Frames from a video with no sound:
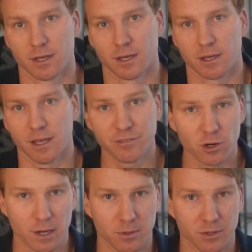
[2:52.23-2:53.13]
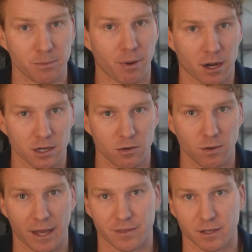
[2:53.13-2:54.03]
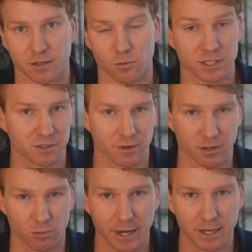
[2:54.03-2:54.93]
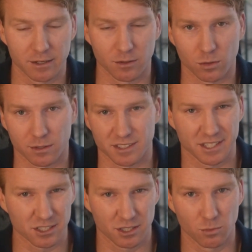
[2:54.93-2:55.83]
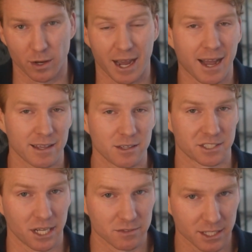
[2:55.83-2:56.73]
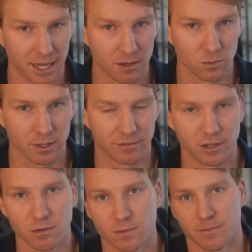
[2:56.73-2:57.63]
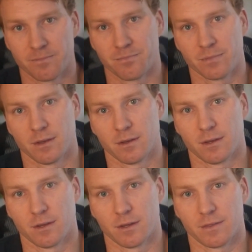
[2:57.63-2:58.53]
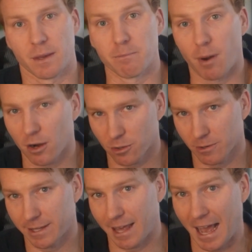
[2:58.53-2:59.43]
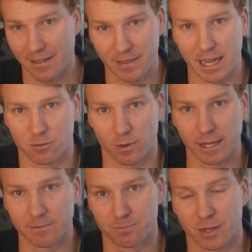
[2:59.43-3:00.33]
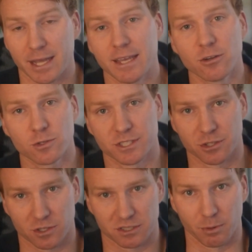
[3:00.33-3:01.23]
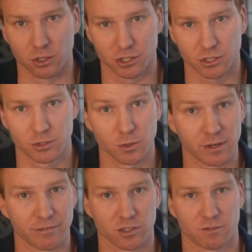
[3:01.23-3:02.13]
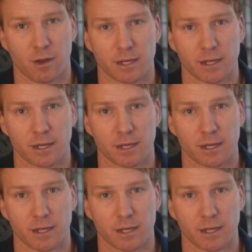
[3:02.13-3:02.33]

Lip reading: If you're able to borrow at the risk-free rate, or essentially what a high-yield savings account would give you, then borrowing at that rate to increase your exposure to a diversified